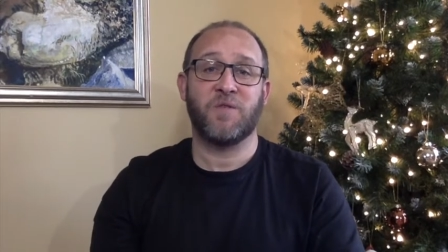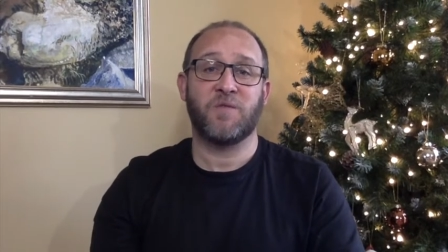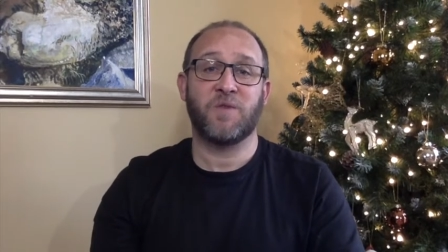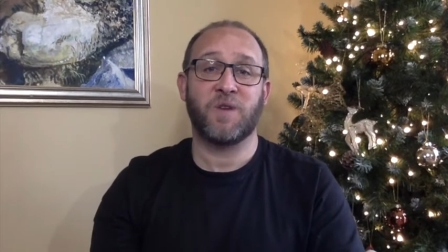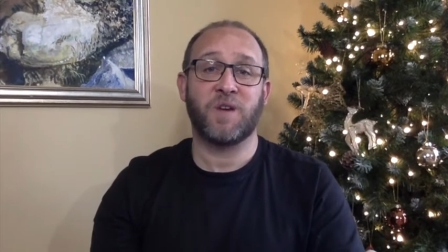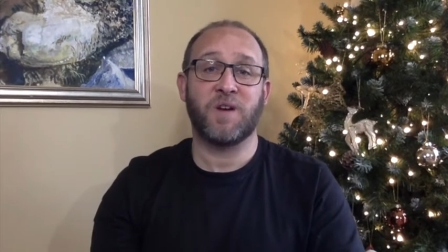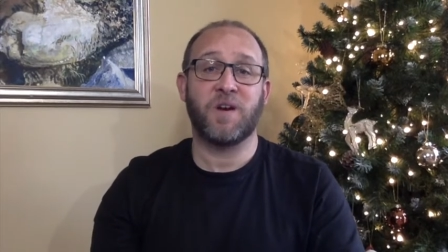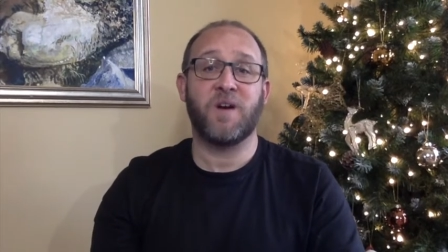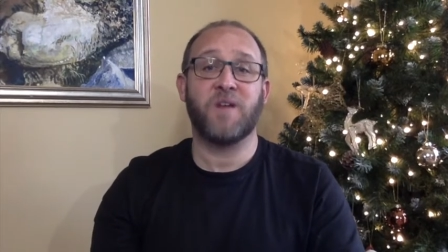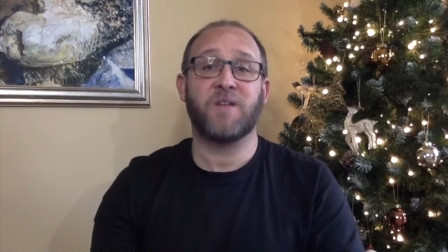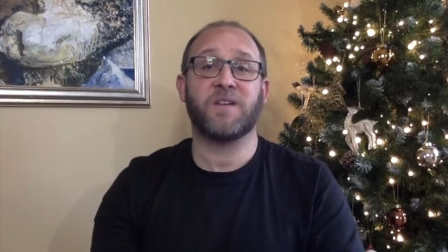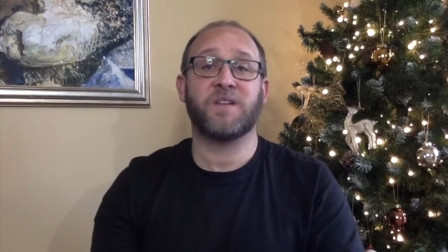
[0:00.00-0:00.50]

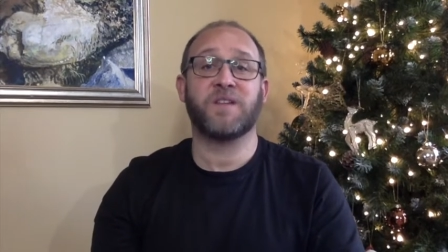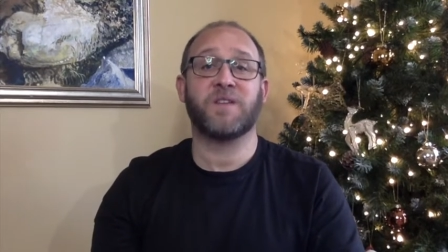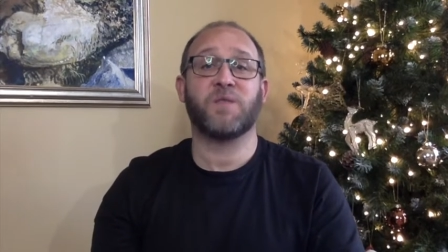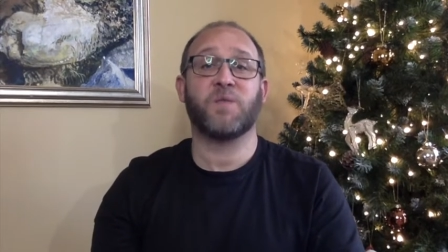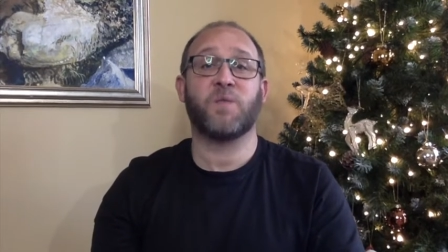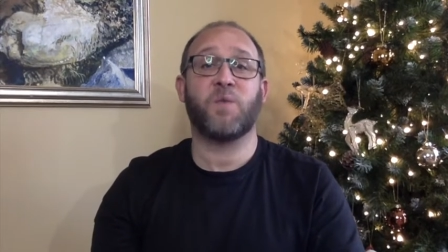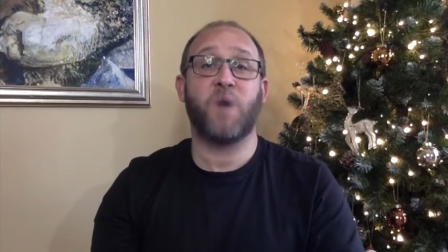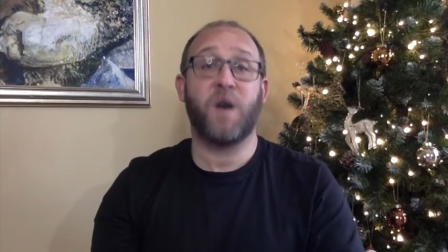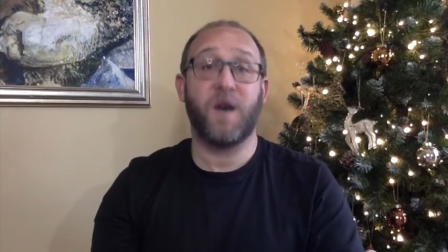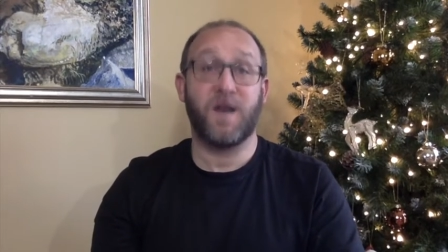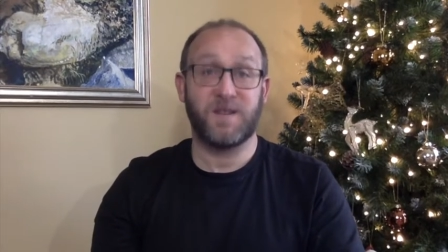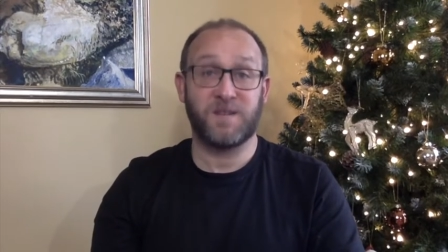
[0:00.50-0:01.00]
regarding the
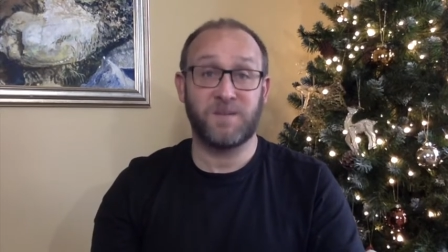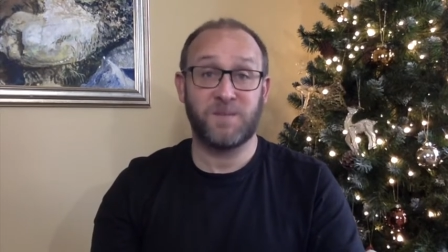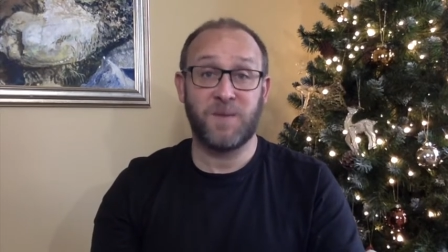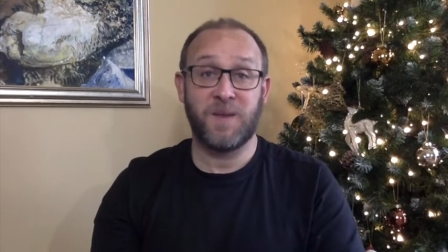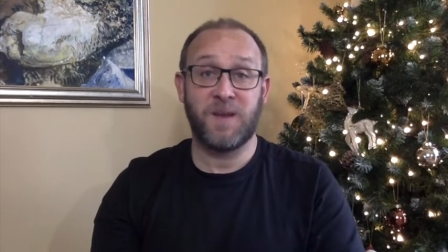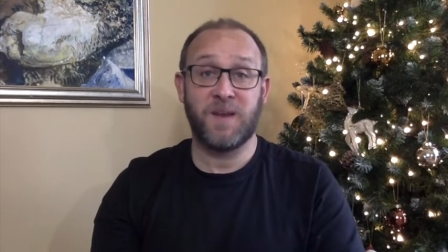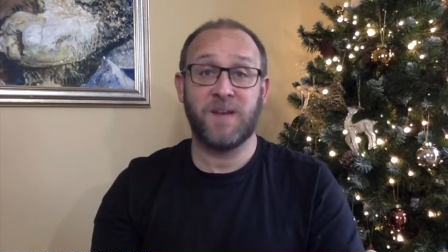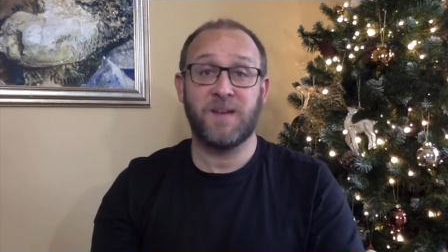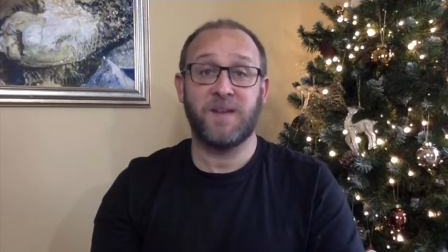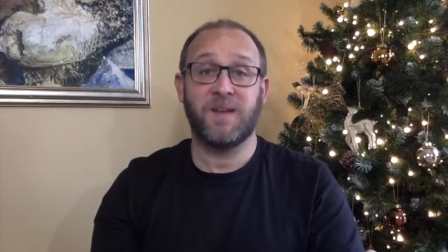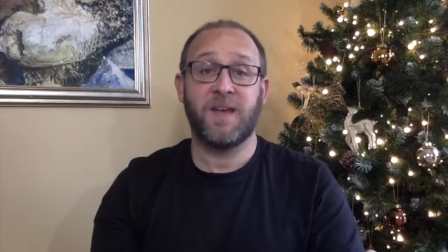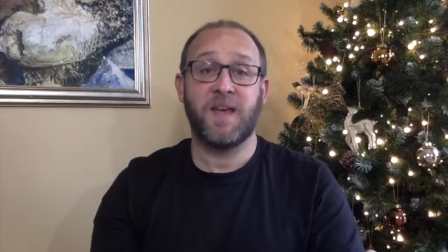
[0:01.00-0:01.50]
wise
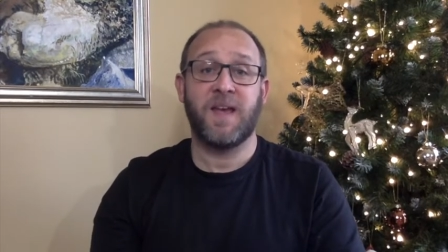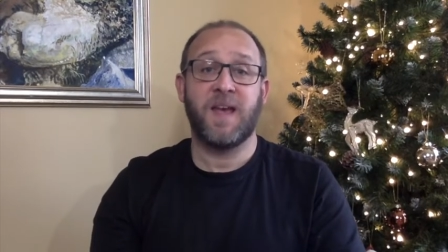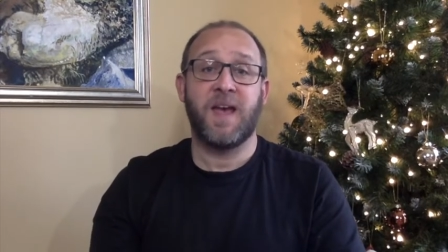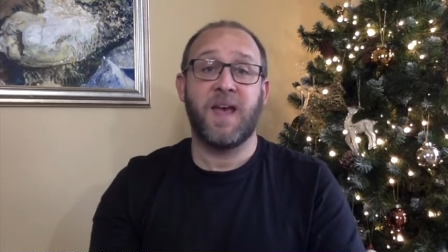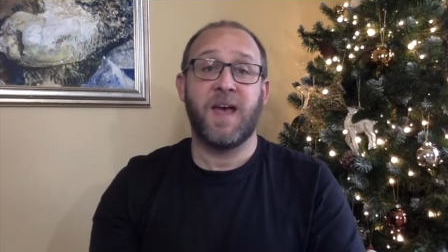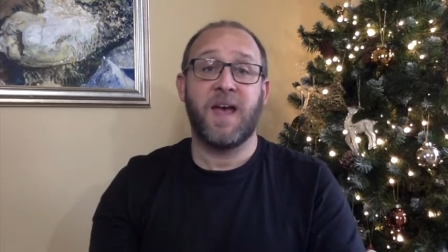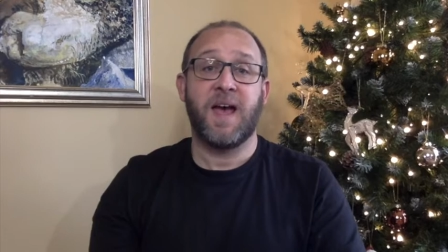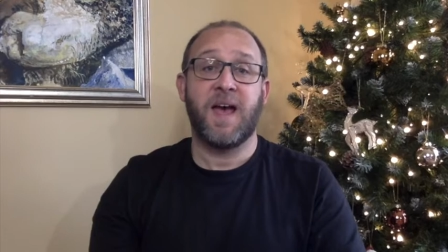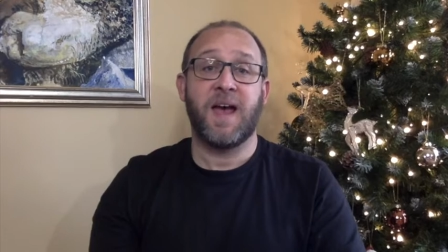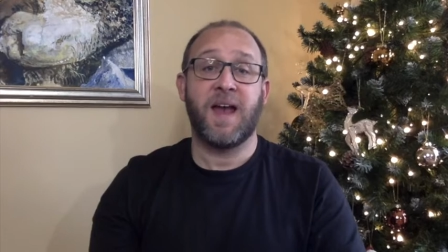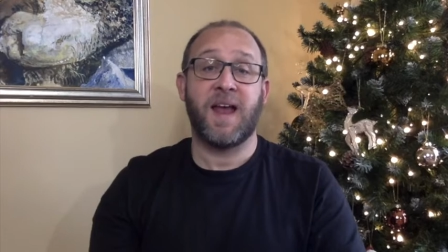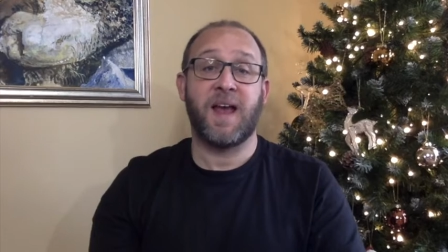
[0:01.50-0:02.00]
men
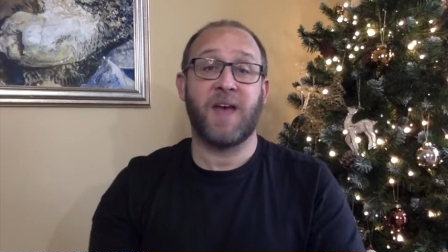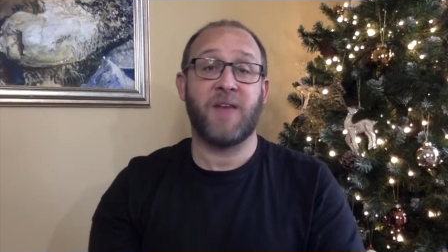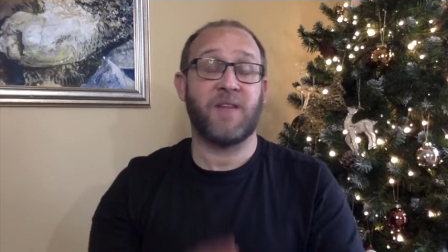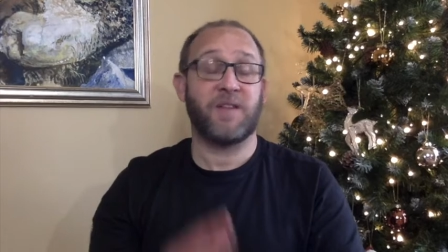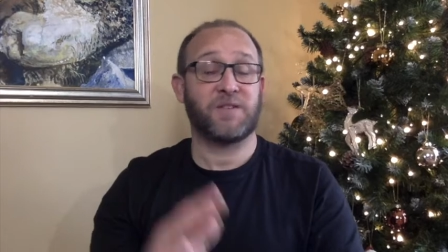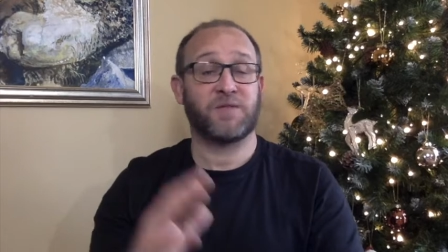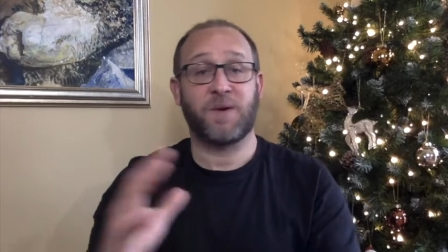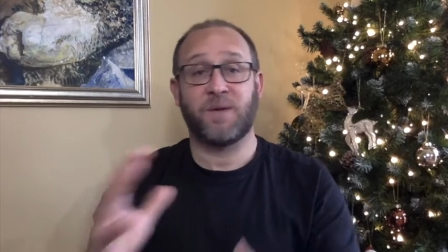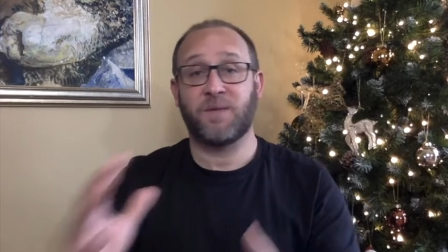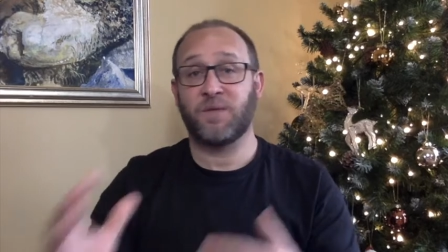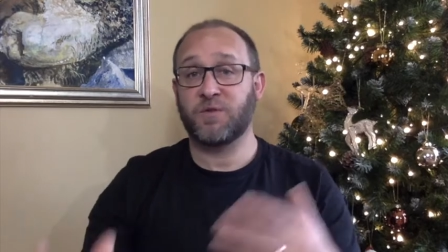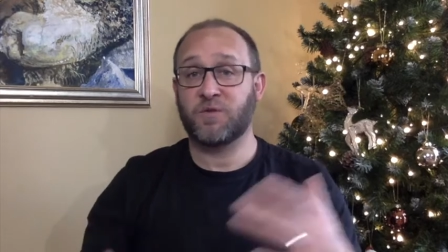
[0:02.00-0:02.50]
and how they
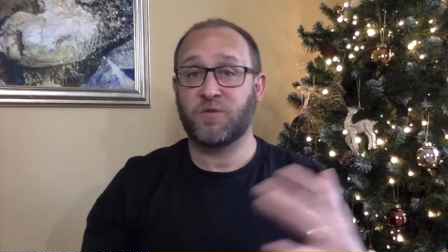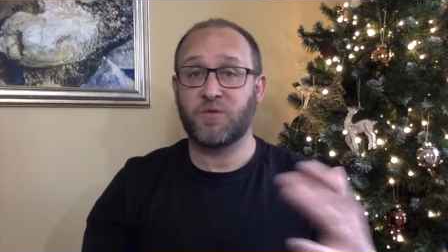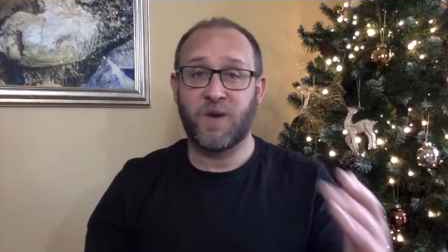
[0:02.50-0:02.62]
travelled